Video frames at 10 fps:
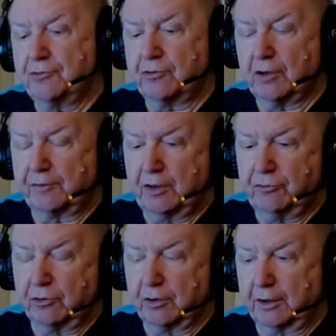on this
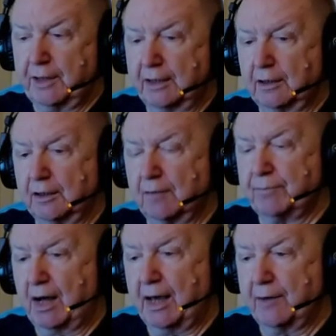unit they can get
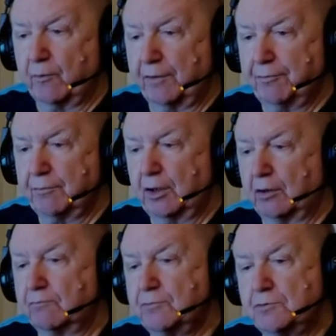by with you
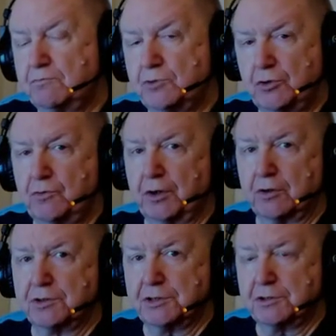know two
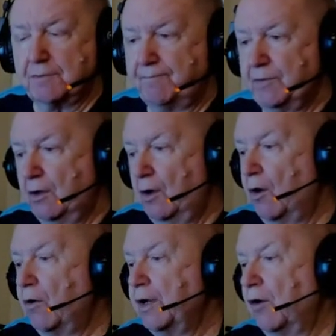nurses.
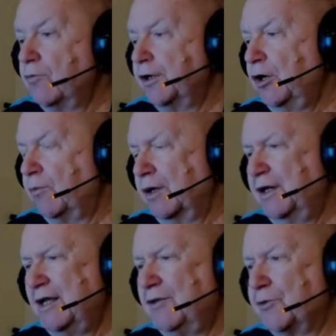Okay, over here we're going to
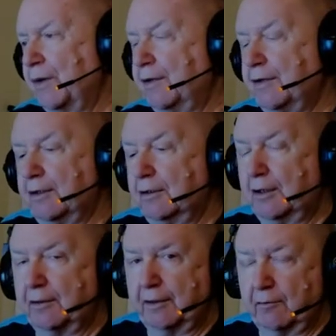need three, and the you
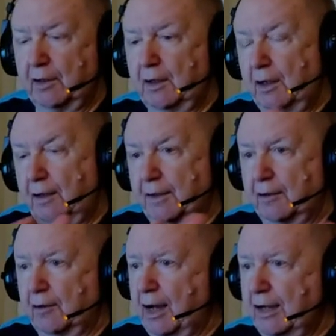know the
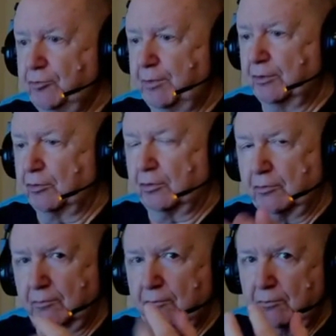the hospital
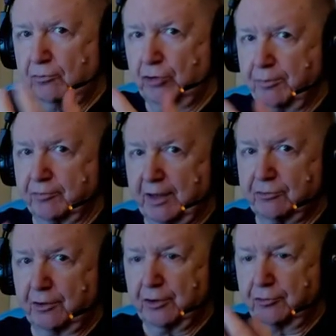
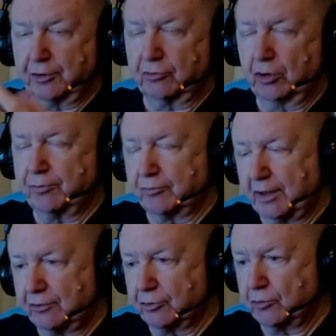supervisor, the nursing
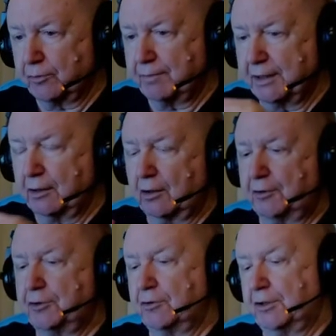supervisor who would be on
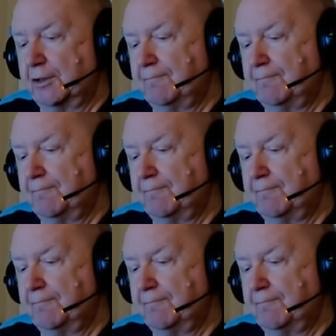duty,